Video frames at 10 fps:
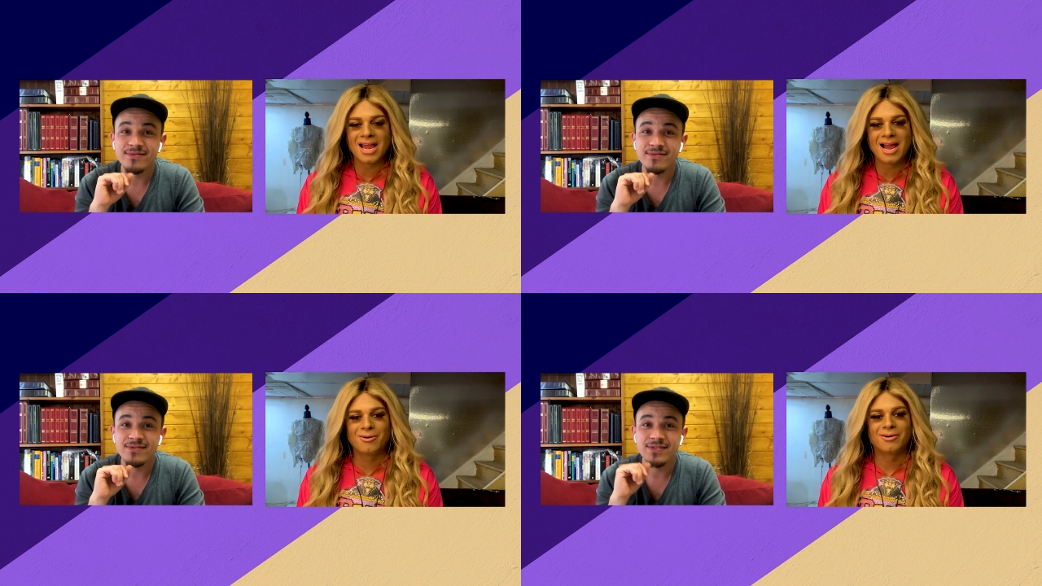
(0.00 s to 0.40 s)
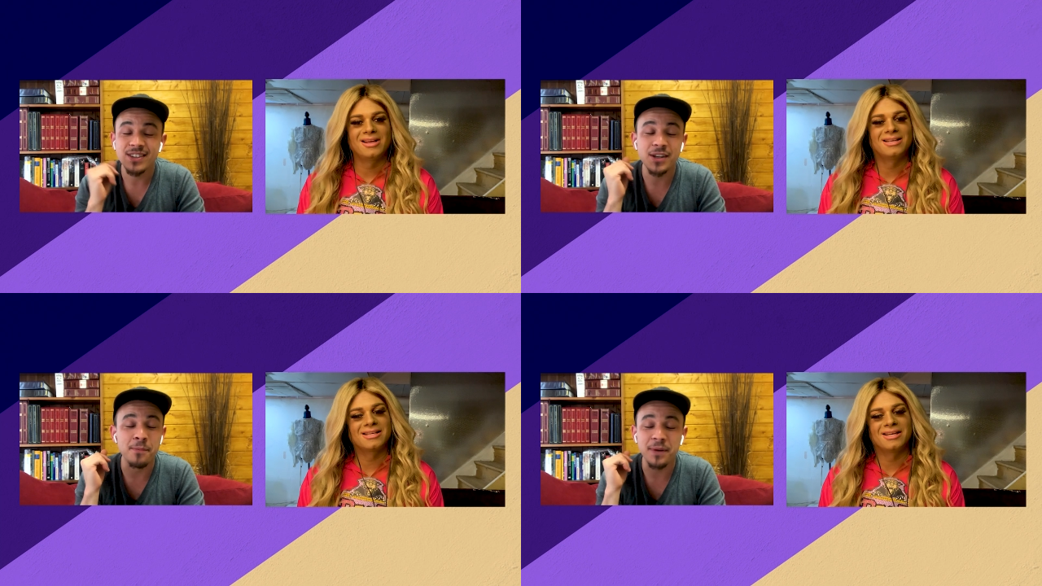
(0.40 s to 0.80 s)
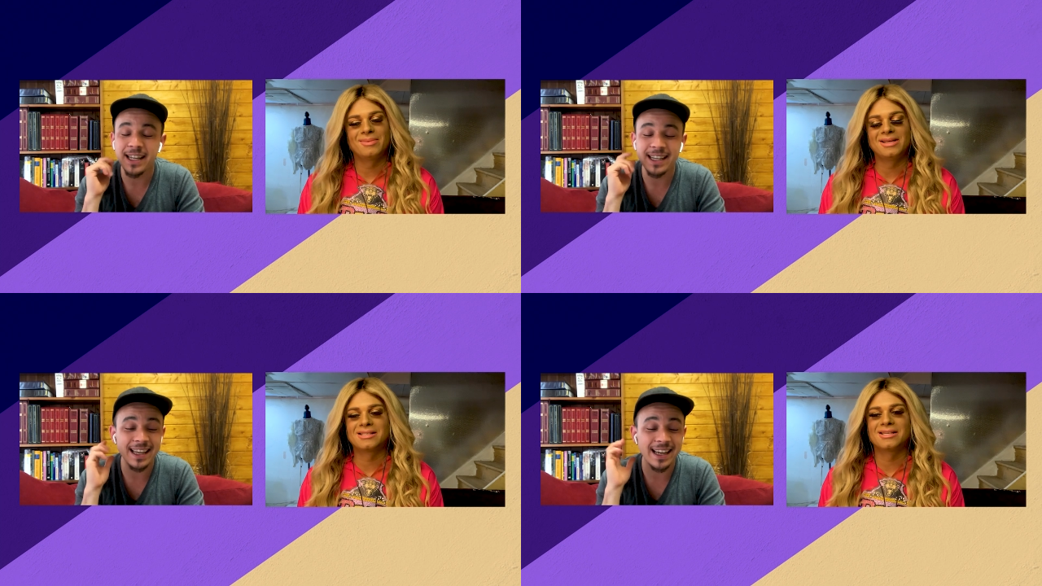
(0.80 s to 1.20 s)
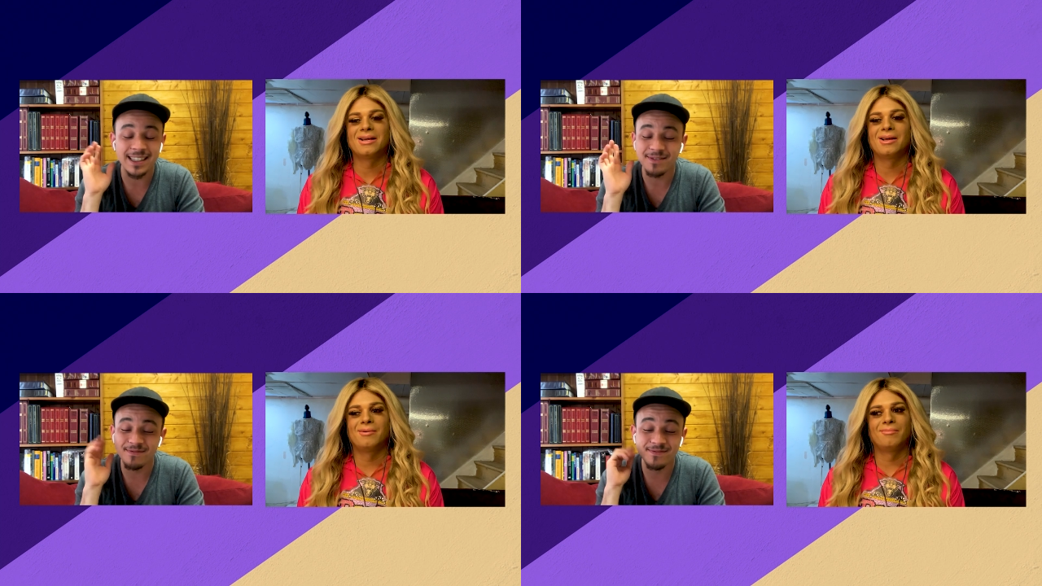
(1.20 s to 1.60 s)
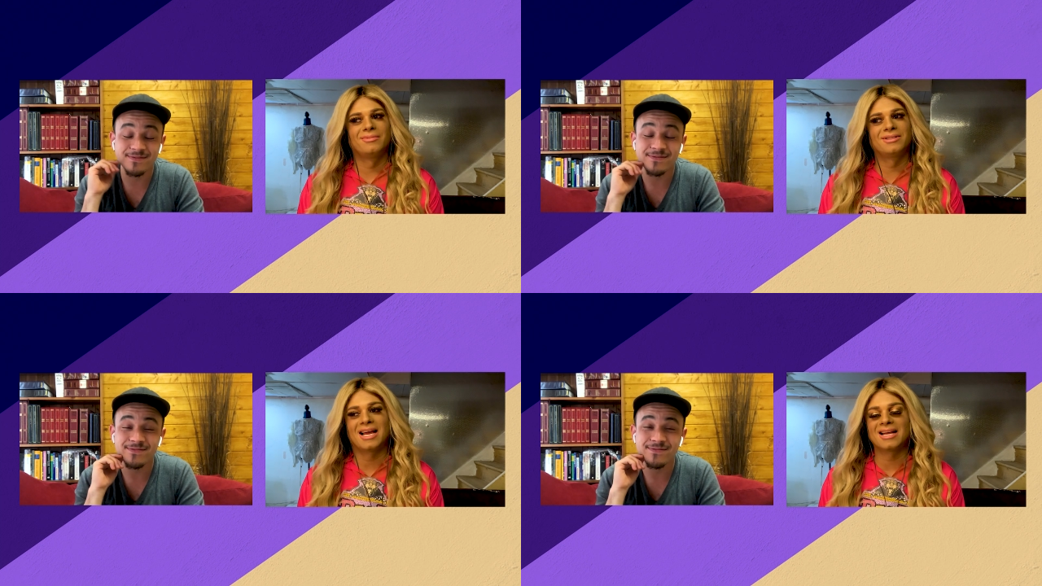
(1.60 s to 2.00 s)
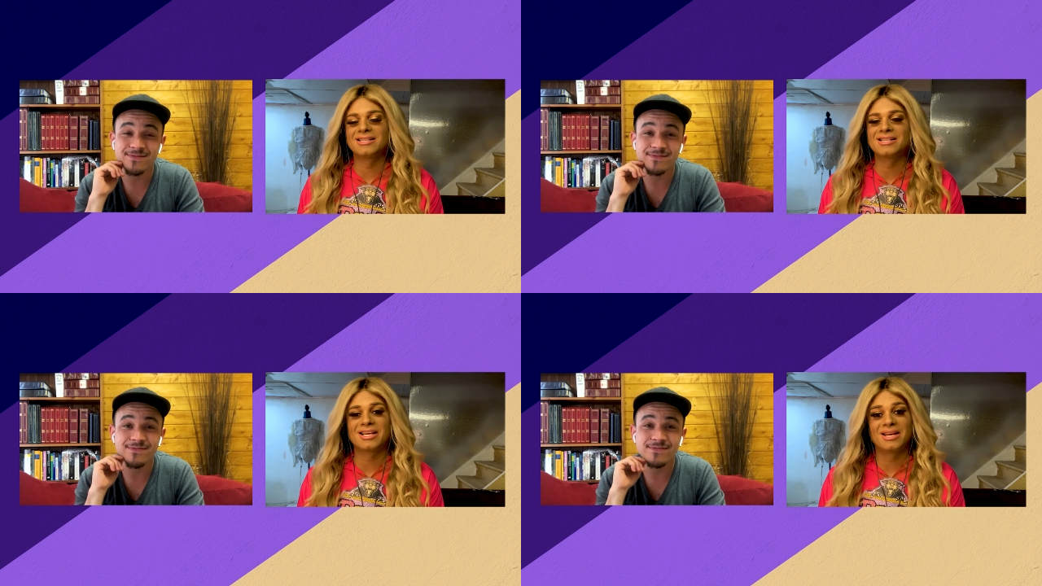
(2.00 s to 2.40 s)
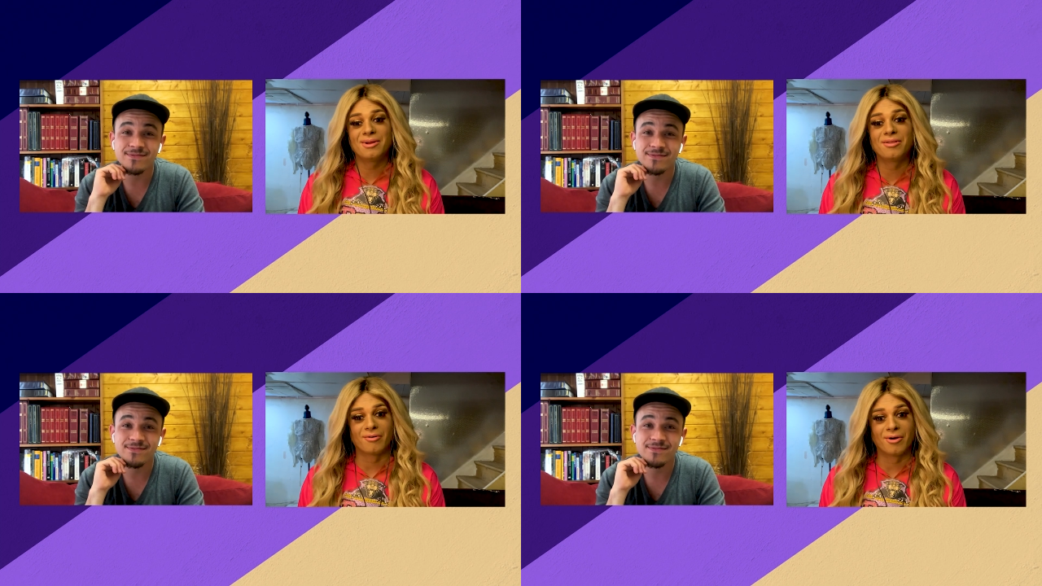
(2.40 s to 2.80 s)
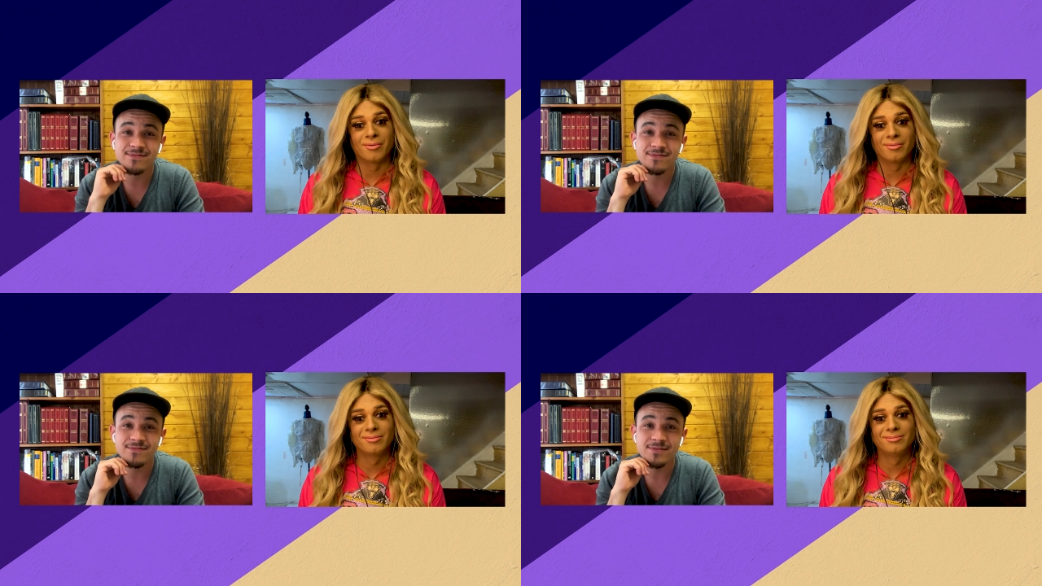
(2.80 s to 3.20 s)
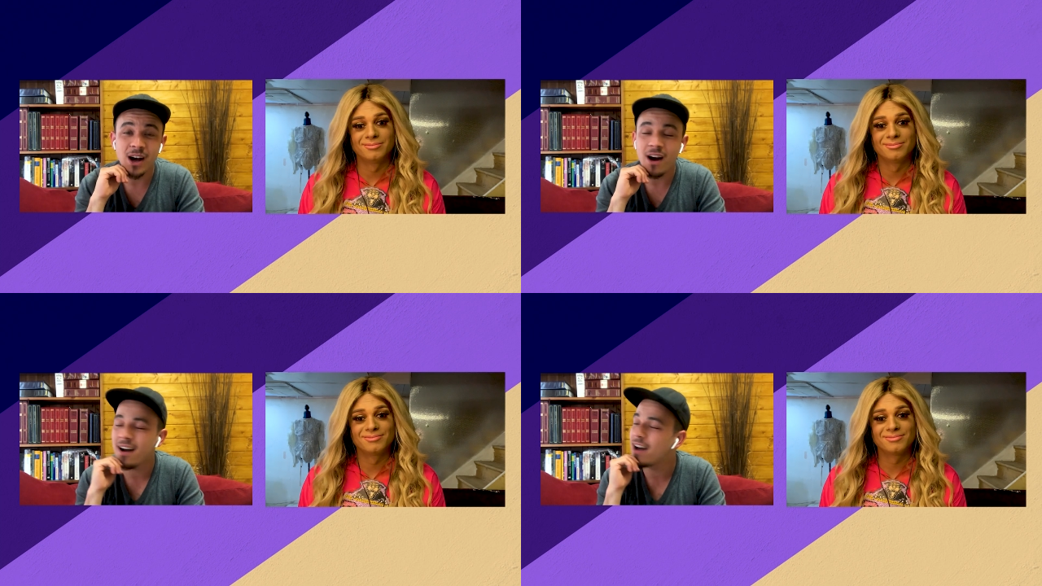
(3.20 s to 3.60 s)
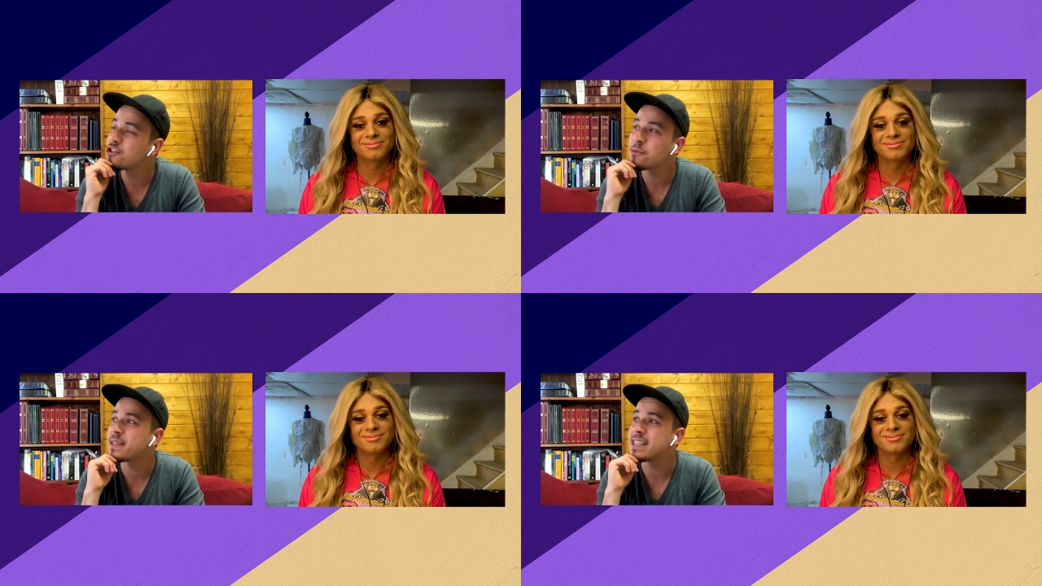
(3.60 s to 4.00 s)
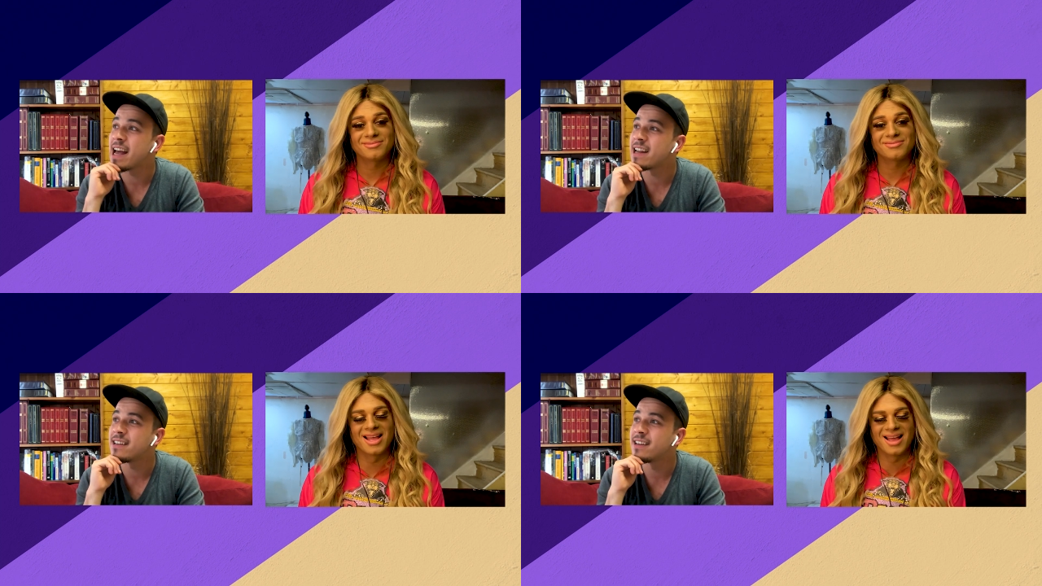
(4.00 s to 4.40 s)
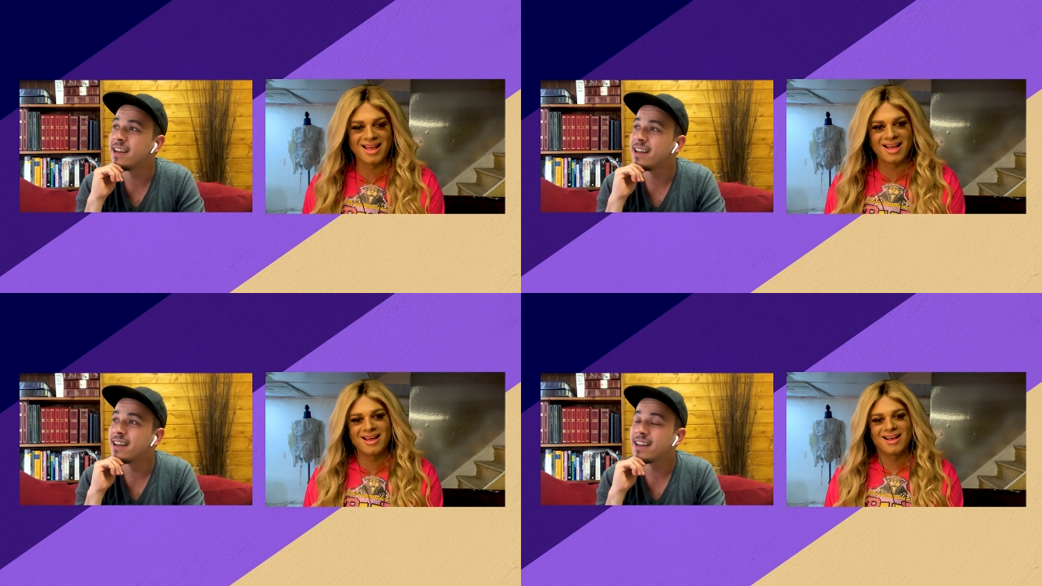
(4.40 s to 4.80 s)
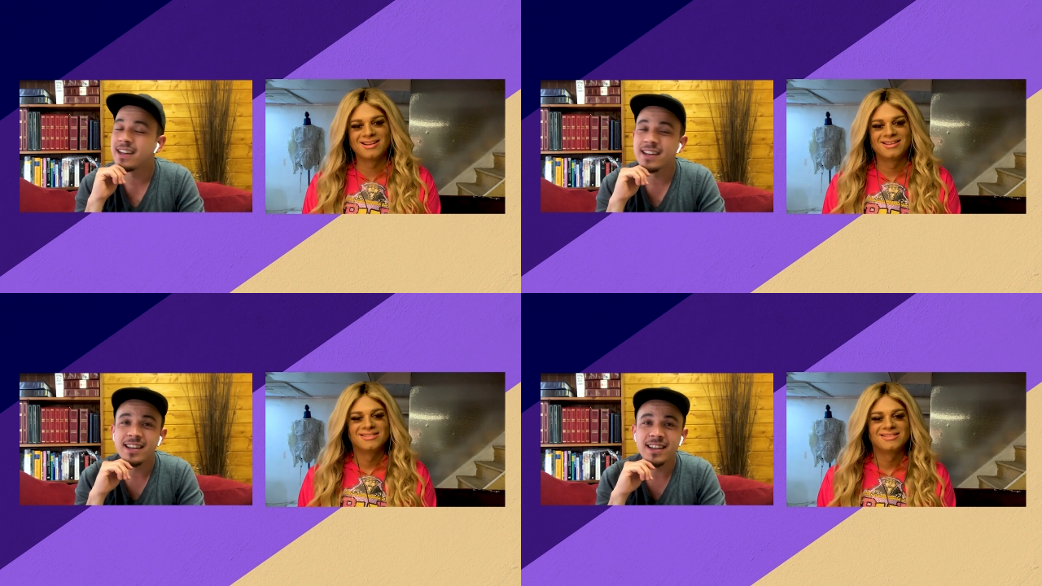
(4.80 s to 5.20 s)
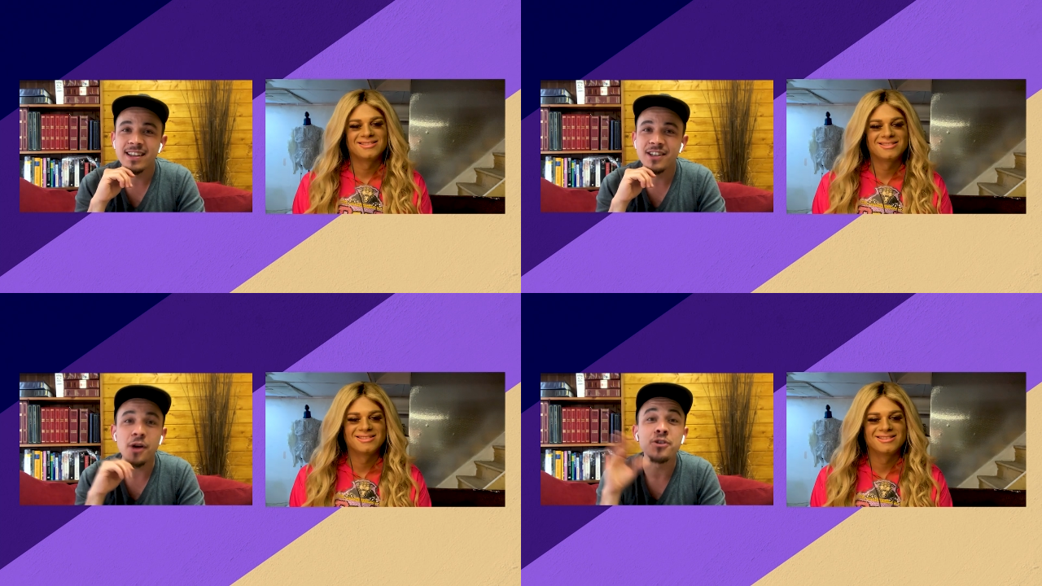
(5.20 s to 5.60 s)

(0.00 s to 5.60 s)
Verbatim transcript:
Speaker 1: out, and there's going to be some daggers are going to be thrown.
Speaker 2: Hundred percent. You don't